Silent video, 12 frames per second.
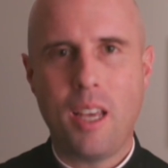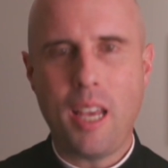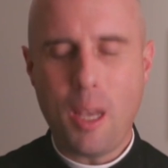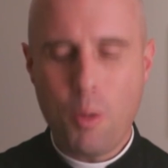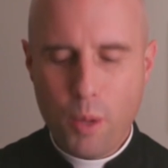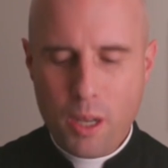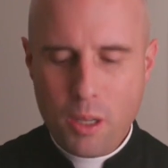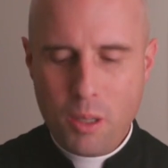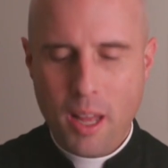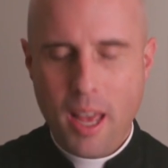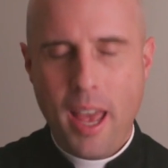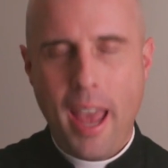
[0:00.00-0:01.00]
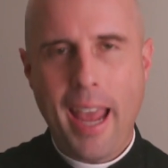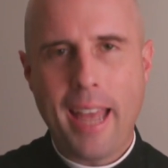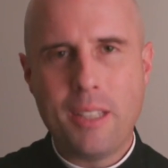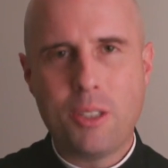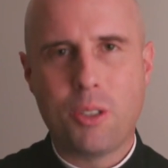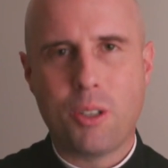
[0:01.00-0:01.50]
He will
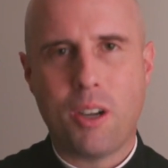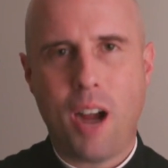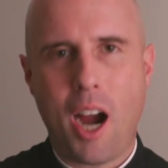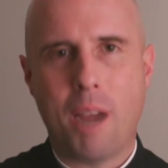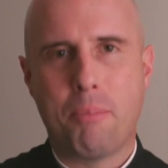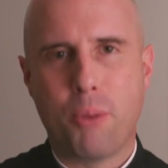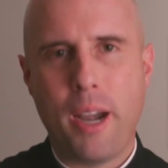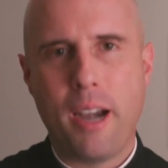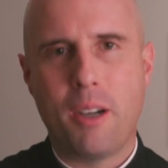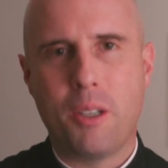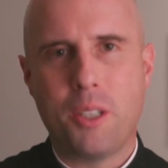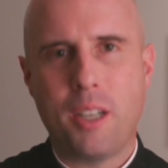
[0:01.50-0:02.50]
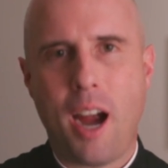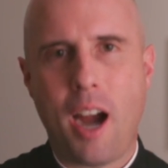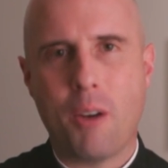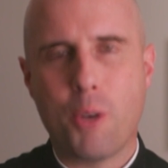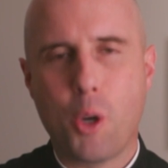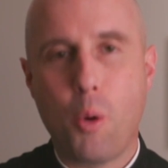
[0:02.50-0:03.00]
answer our prayers and
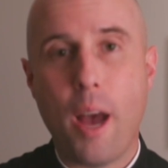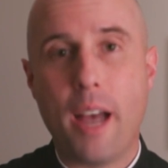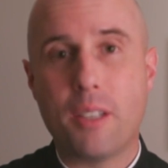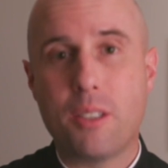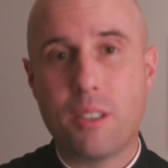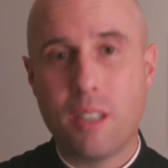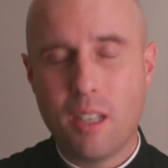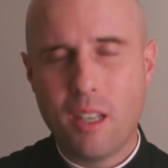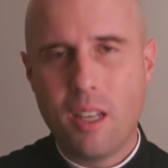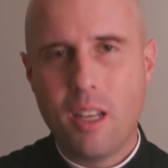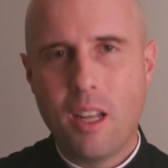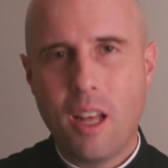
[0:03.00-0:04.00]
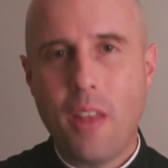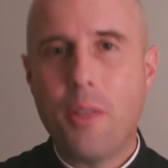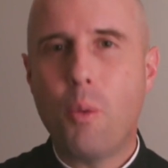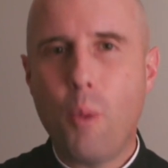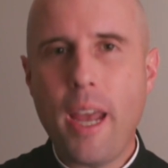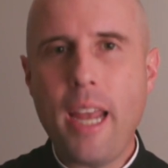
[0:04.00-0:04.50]
our requests in
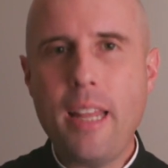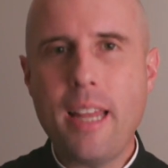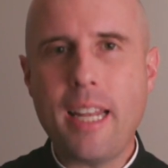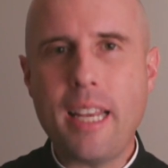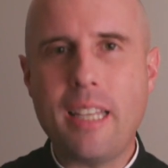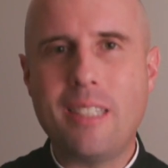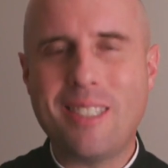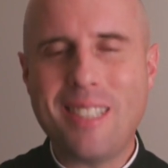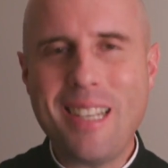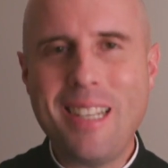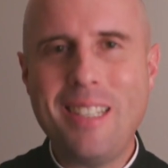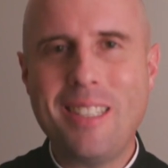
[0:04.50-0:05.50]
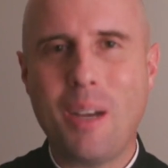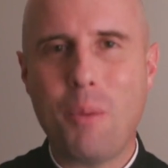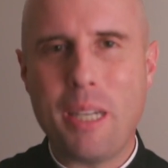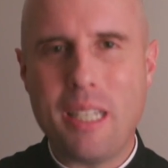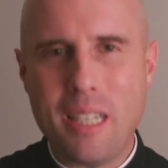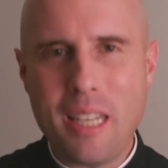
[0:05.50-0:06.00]
the way that he sees that
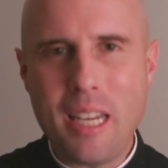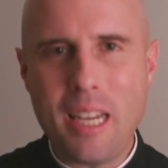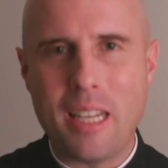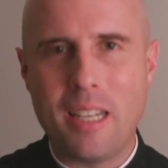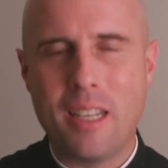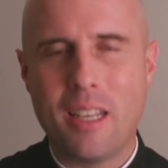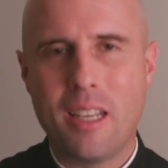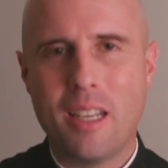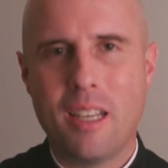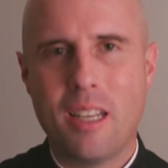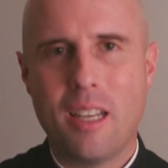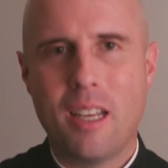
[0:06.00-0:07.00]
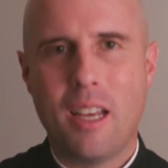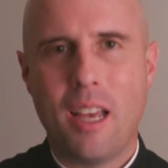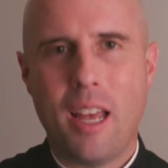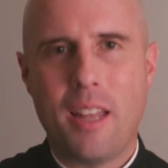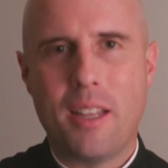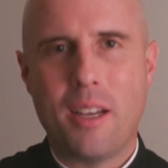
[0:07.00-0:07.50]
we need
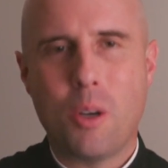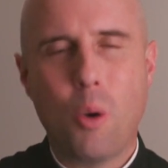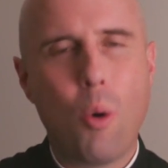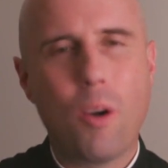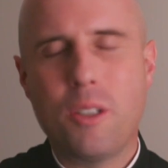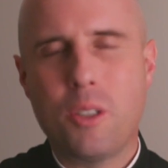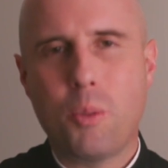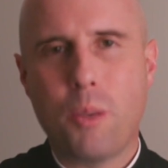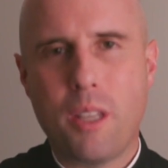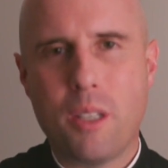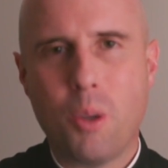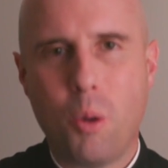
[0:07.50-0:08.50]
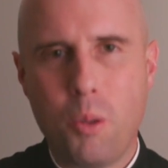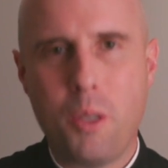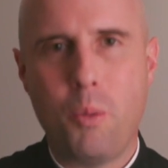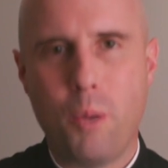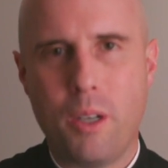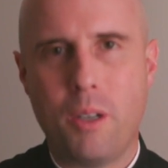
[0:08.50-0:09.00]
in accordance with his holy
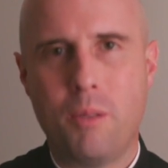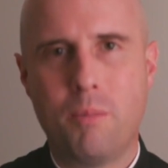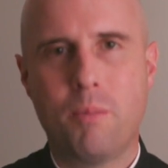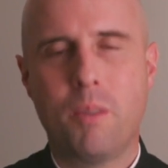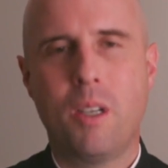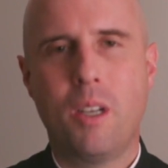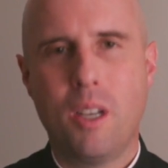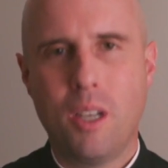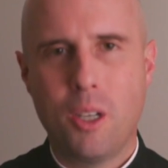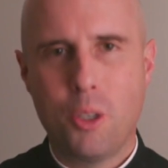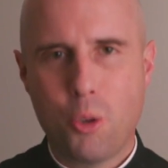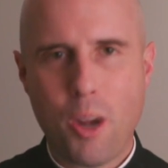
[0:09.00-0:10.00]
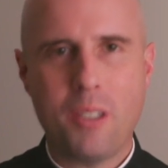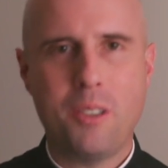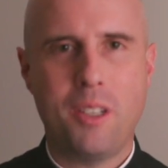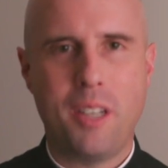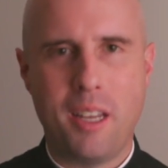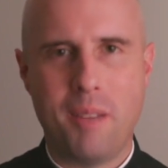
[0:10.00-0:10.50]
will.
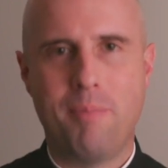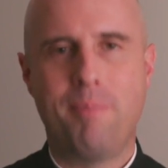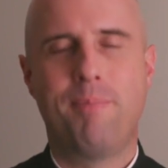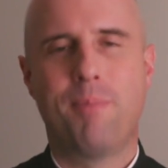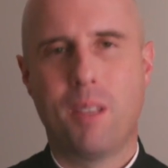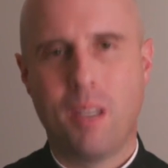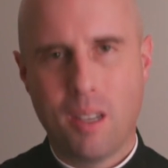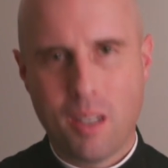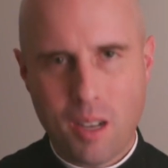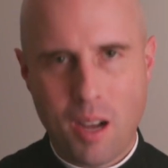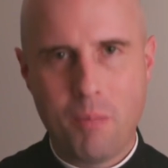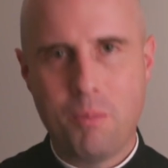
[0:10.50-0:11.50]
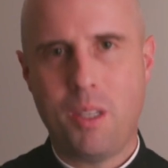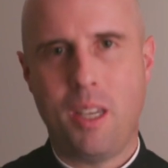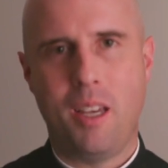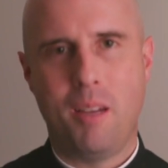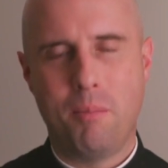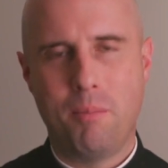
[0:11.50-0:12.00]
Trust in him, come to
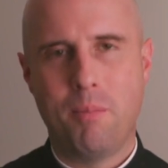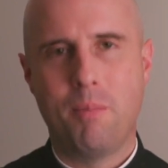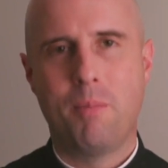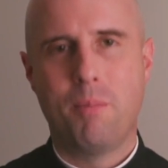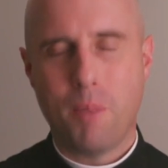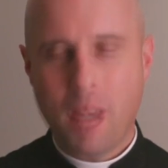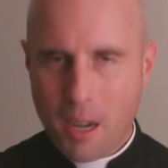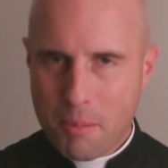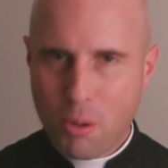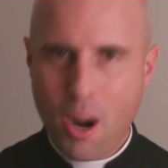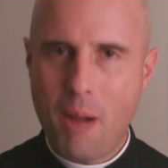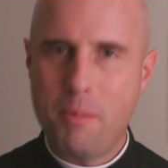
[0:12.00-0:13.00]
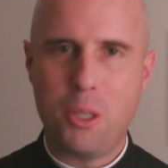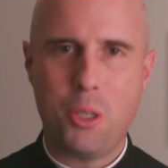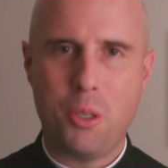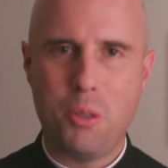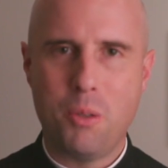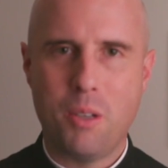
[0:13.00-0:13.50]
him, and I promise
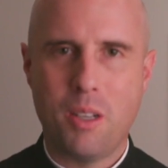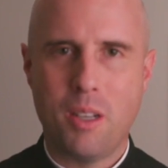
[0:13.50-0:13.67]
you,